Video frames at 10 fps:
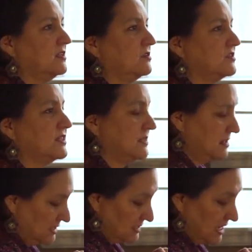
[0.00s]
using
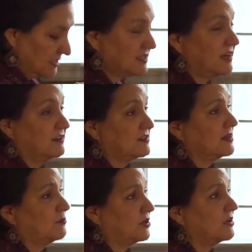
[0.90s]
the textiles
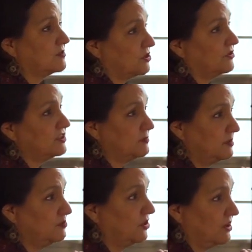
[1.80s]
that were starting to
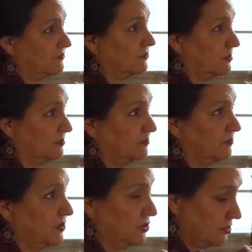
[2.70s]
be brought from
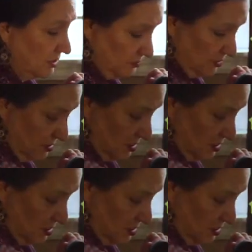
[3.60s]
Europe